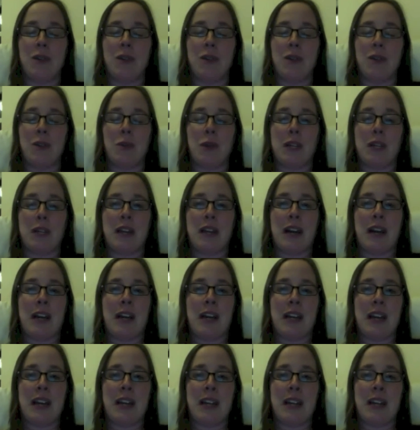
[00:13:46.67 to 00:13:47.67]
or whatnot
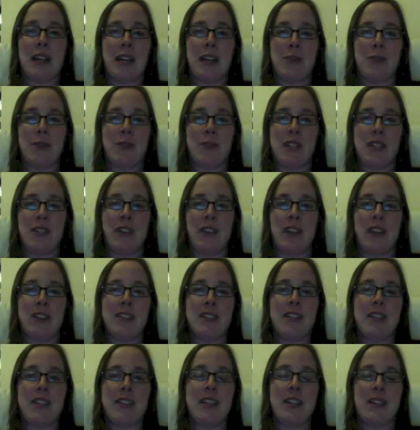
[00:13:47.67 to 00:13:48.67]
and, and receiving a
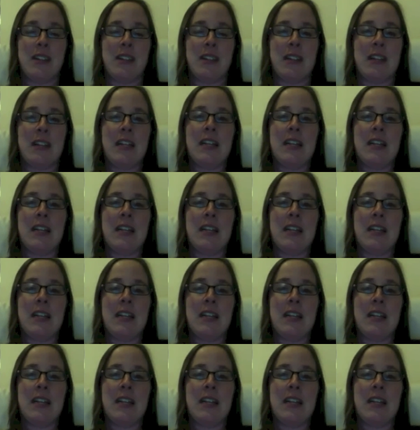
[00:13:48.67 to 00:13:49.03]
signal.